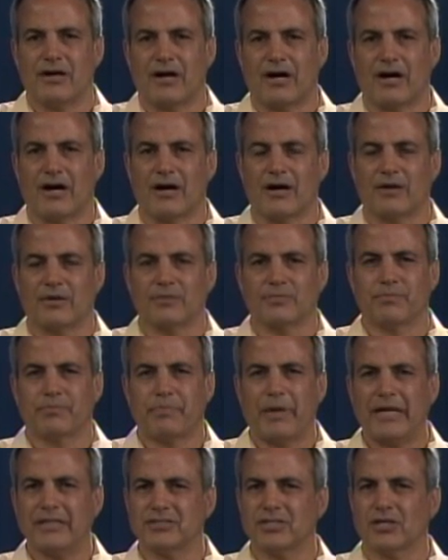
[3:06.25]
are
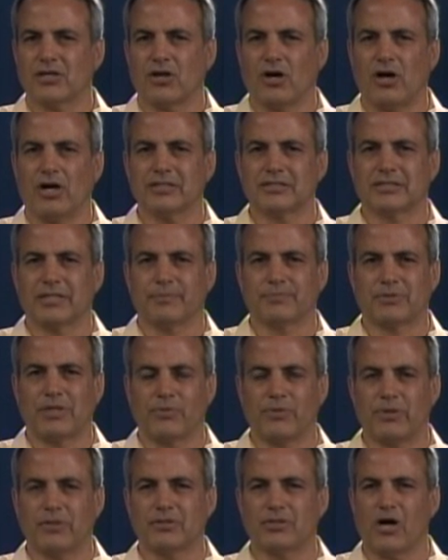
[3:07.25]
basic concepts
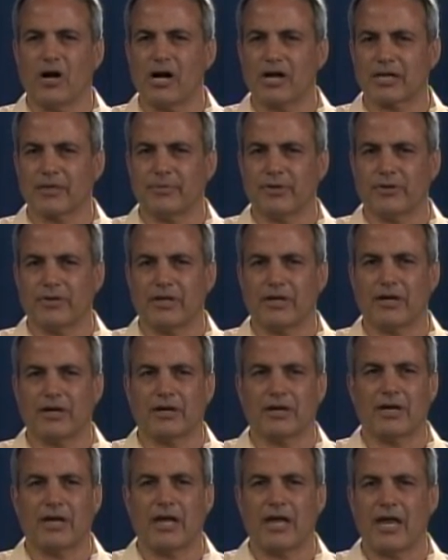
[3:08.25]
that we talk about
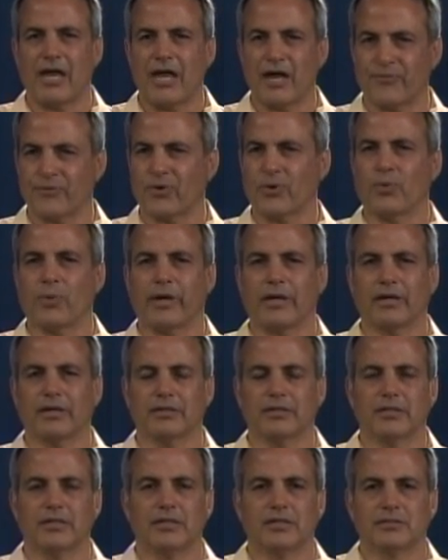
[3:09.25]
here every week:
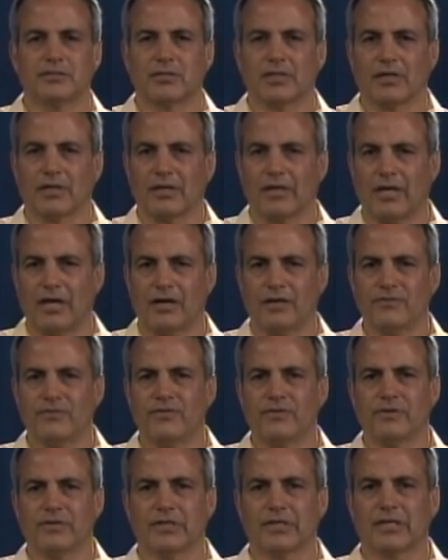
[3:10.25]
to love,